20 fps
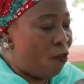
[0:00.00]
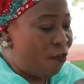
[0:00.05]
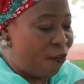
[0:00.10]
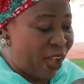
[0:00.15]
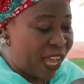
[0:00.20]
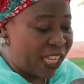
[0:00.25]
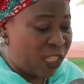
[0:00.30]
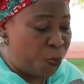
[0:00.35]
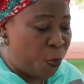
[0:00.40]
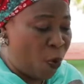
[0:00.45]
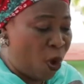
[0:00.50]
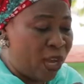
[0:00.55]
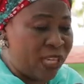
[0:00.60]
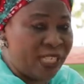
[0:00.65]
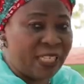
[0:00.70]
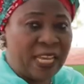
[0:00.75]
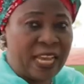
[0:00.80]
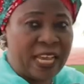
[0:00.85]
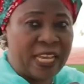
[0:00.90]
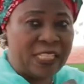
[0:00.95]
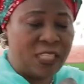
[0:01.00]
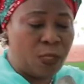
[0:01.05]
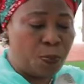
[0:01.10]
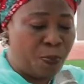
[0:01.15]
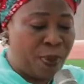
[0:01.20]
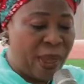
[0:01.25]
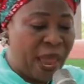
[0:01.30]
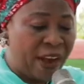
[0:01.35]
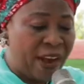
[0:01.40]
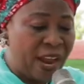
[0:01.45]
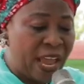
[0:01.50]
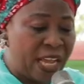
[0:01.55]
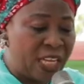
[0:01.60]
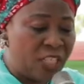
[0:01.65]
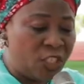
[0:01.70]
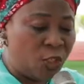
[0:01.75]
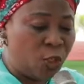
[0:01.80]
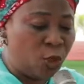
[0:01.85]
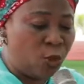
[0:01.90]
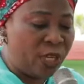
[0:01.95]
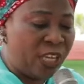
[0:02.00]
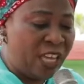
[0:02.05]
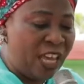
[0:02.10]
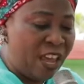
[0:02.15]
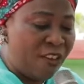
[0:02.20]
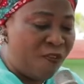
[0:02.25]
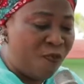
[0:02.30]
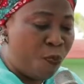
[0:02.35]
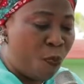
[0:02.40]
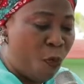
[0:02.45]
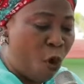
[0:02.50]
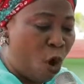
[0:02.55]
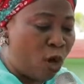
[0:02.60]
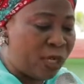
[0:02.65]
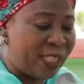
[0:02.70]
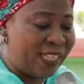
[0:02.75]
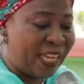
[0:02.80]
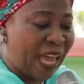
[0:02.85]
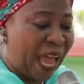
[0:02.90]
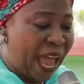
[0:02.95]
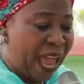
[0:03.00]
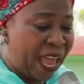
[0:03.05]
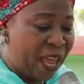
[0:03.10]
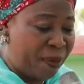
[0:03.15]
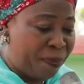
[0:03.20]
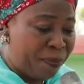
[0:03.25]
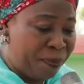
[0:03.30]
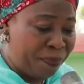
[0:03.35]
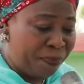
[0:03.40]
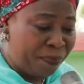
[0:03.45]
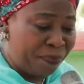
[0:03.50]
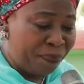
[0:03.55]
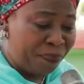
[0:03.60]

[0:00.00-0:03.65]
First point is, parents should give more time